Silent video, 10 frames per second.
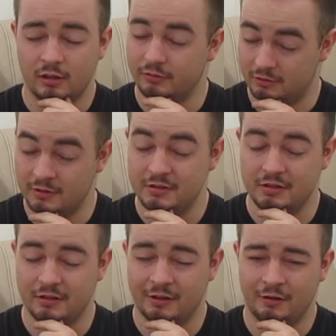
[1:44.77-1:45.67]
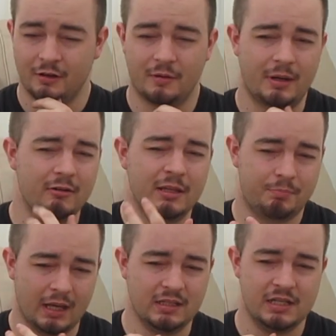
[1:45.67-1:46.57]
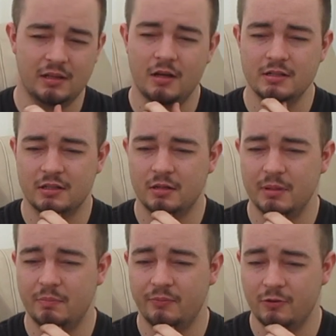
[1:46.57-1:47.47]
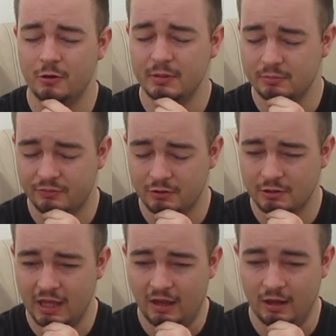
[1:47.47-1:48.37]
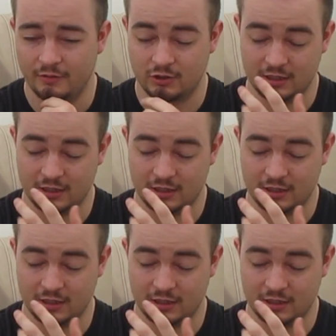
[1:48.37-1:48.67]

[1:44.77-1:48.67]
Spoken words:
Of course you do. Apparently Pixie Lott is going to be performing before kickoff.